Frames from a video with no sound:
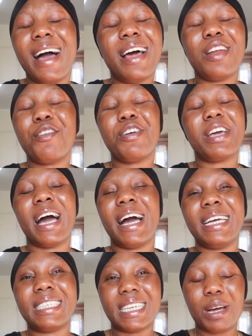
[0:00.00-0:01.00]
i love you
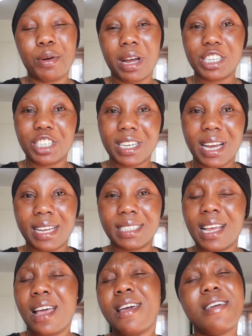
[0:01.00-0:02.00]
guys and i'll catch you
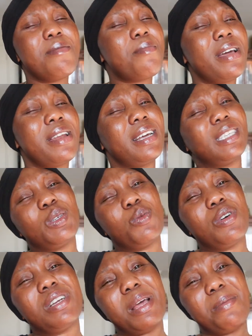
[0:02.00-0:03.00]
guys in my next
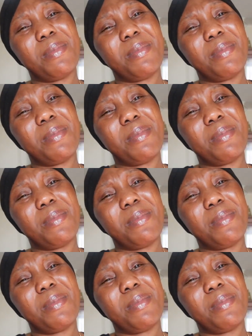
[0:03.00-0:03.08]
one